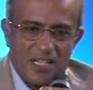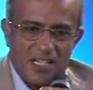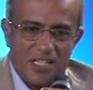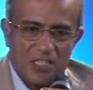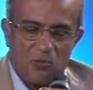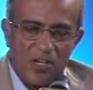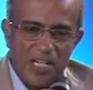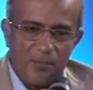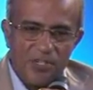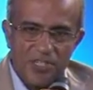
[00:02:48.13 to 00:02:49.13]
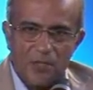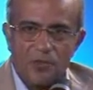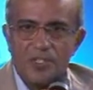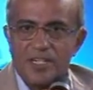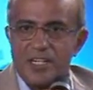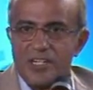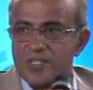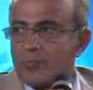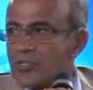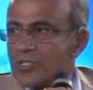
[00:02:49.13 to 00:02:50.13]
The one dimension I want to take
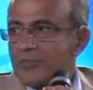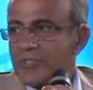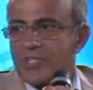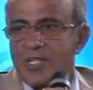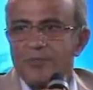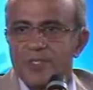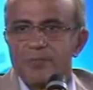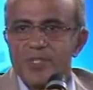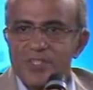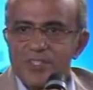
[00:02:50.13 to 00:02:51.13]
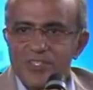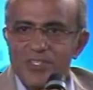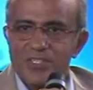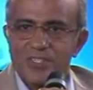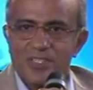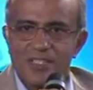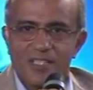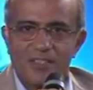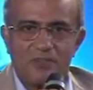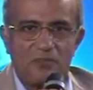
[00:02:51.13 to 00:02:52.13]
is most of us come from businesses
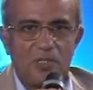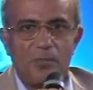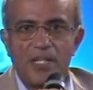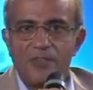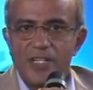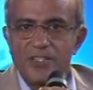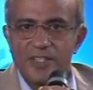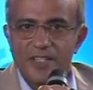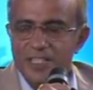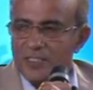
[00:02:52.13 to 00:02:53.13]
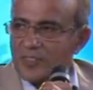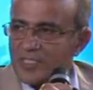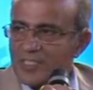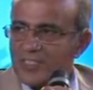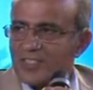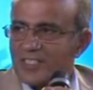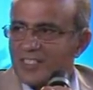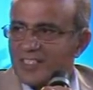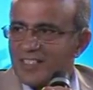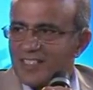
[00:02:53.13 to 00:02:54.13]
with manufacturing activities
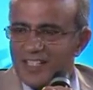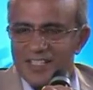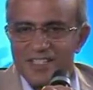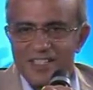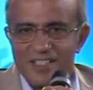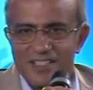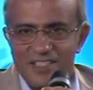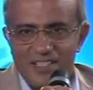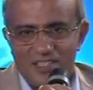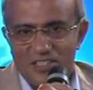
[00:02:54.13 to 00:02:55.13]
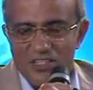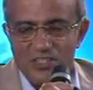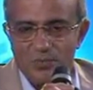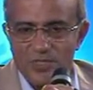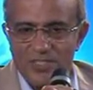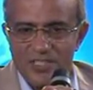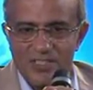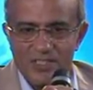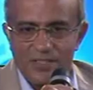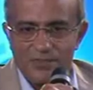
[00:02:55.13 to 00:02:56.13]
and customers
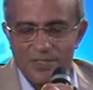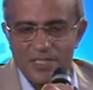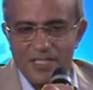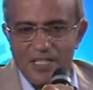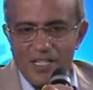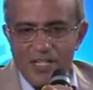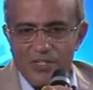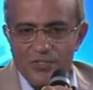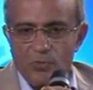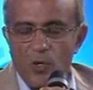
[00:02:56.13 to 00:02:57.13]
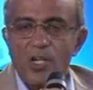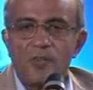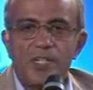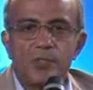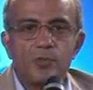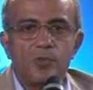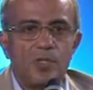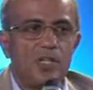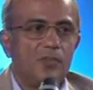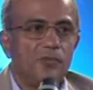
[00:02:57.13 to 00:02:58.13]
and stuff. So what can we do
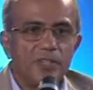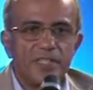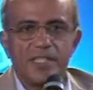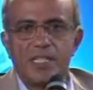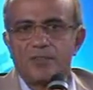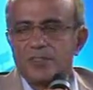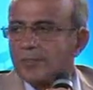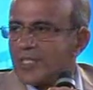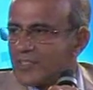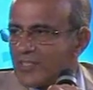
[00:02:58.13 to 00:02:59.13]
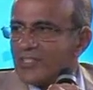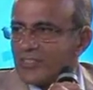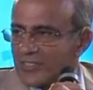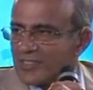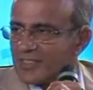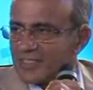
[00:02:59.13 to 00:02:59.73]
within our business